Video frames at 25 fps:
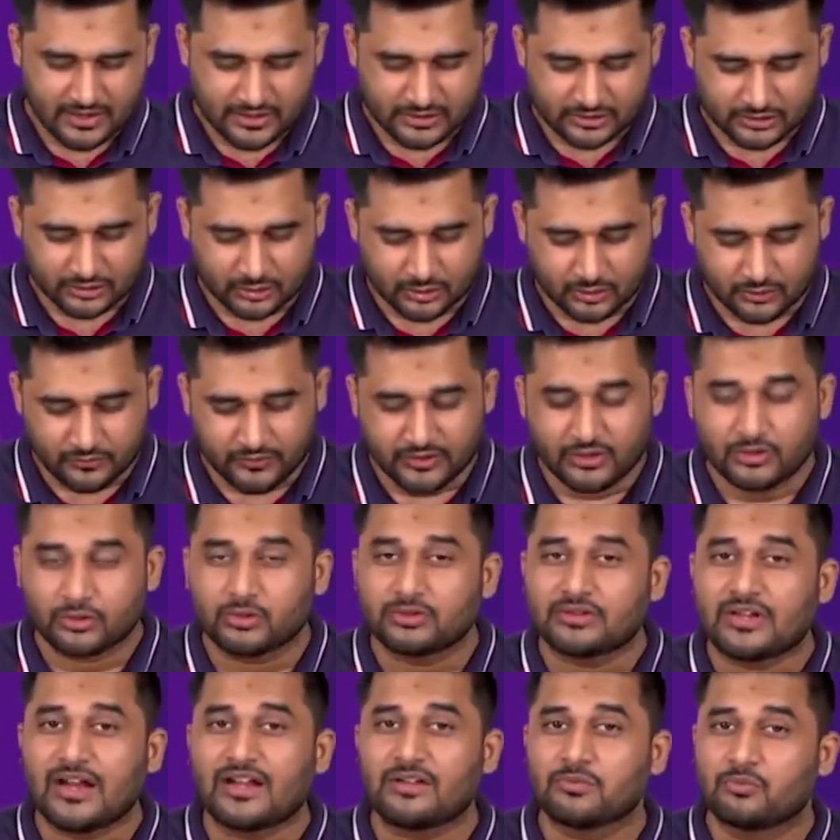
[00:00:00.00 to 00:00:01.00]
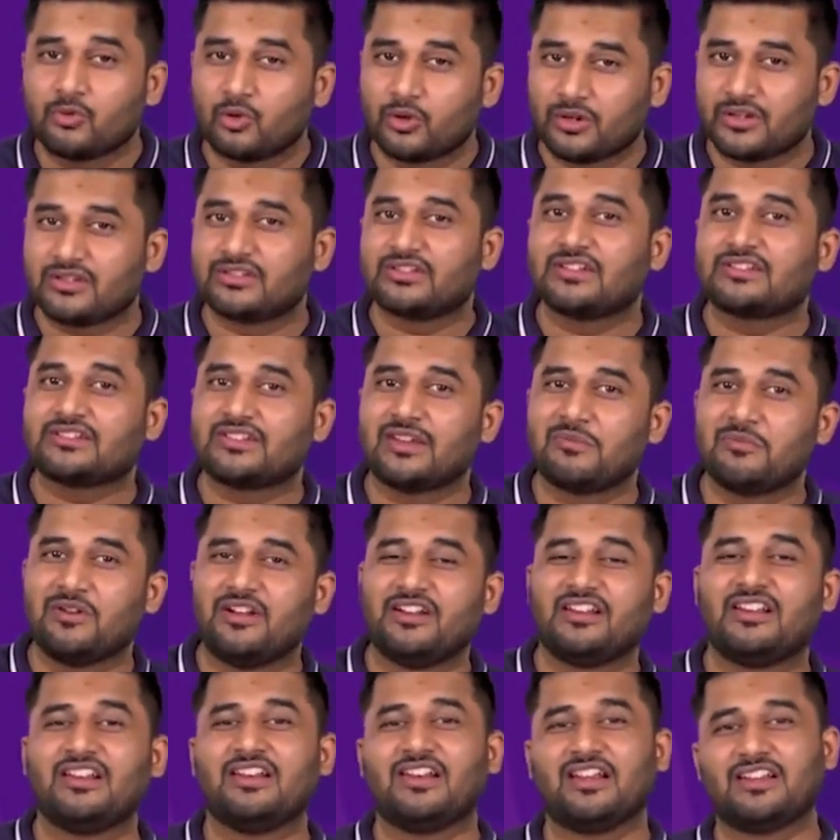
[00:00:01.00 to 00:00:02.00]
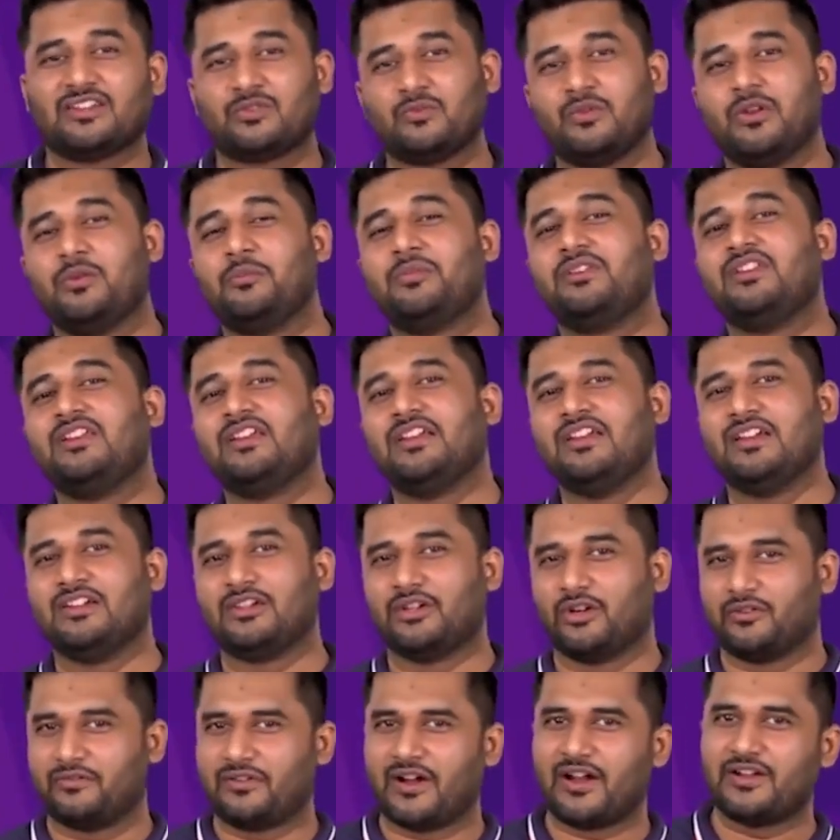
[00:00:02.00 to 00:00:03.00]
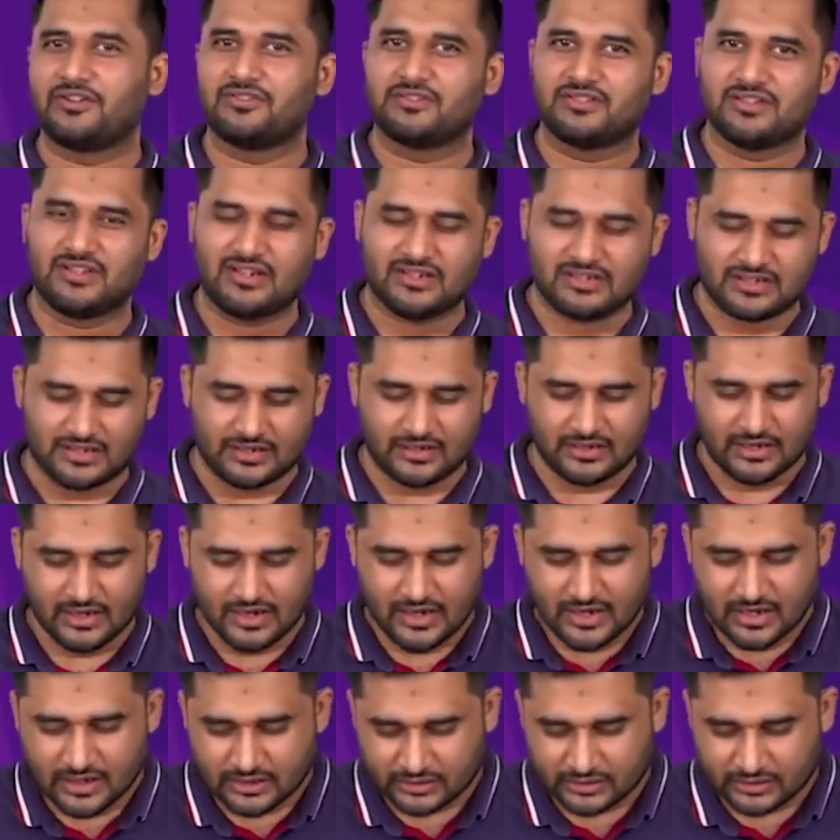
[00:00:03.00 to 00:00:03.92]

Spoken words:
So we know that more is the stability, less will be the heat of hydrogenation.